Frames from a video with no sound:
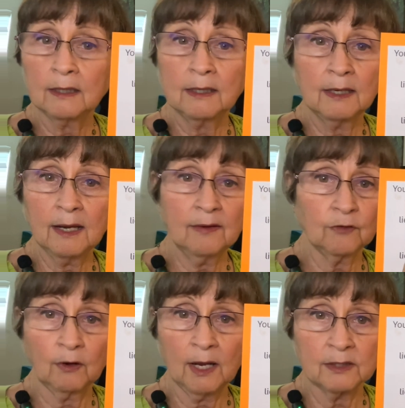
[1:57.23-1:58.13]

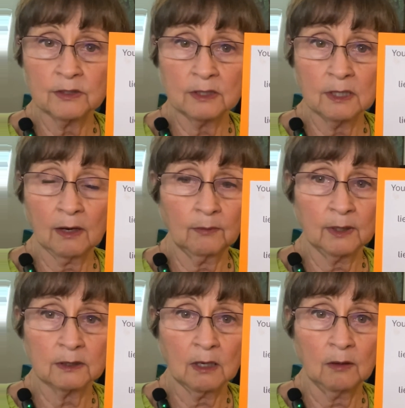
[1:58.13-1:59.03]
never has a
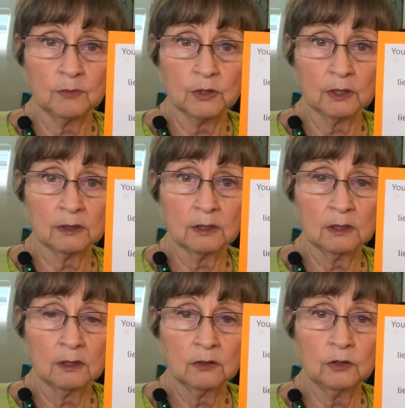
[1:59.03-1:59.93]
direct object.
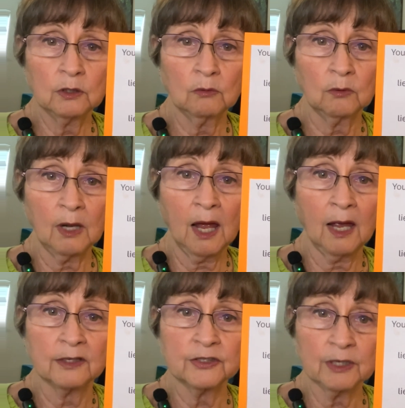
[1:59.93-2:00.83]
You don't
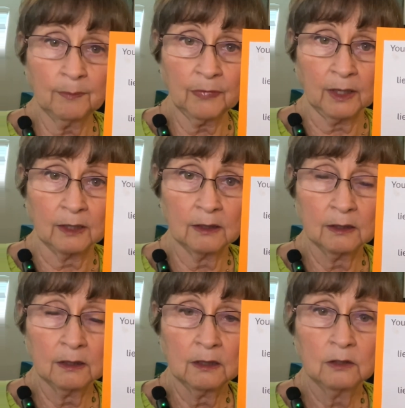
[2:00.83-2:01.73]
lie something.
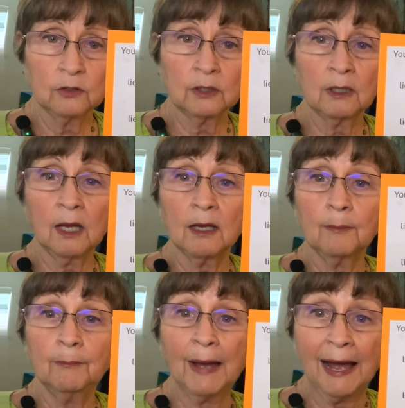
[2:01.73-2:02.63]
You can lie
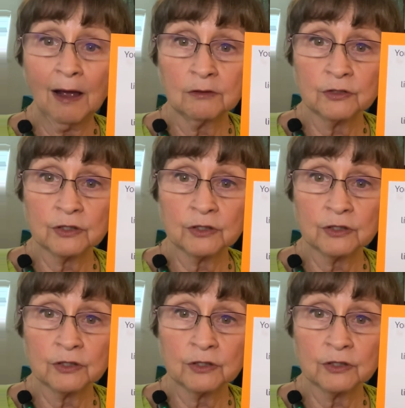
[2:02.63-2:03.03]
about